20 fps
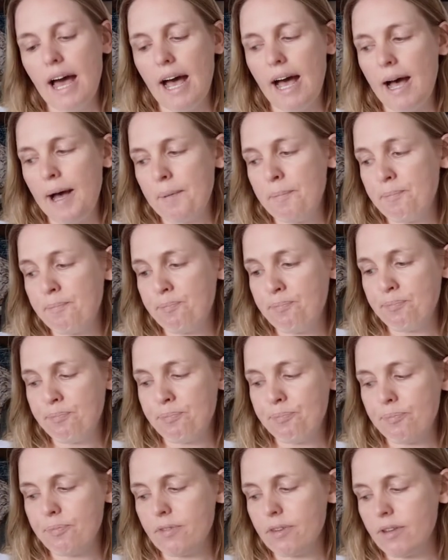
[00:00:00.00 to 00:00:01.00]
Um,
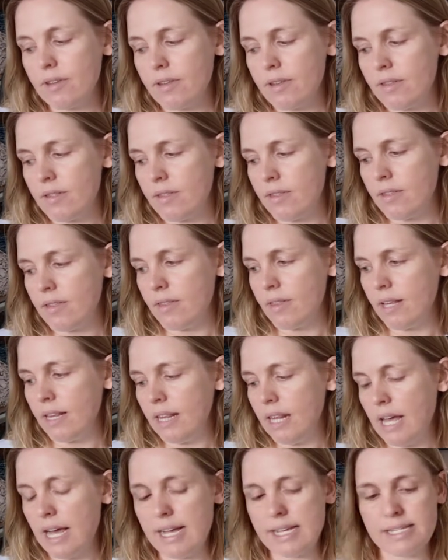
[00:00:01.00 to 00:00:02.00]
the
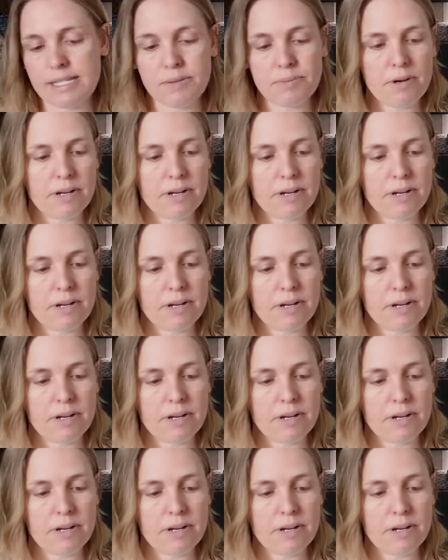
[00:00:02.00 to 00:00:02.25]
last